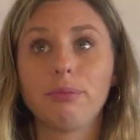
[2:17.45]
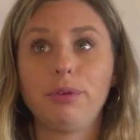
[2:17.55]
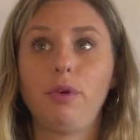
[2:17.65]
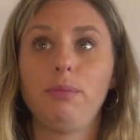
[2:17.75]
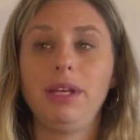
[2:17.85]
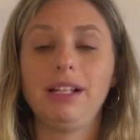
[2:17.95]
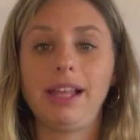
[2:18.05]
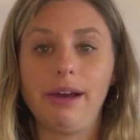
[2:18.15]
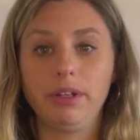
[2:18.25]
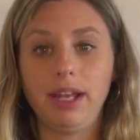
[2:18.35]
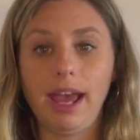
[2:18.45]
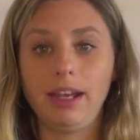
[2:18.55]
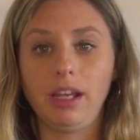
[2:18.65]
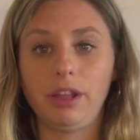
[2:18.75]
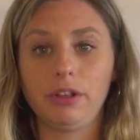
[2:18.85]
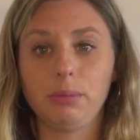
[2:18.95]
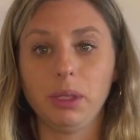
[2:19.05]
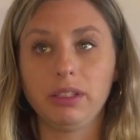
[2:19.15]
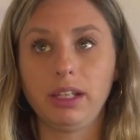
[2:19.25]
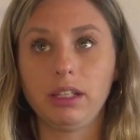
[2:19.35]
before being allowed in any other
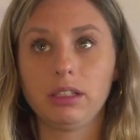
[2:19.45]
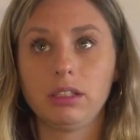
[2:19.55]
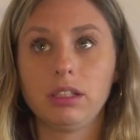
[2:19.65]
building.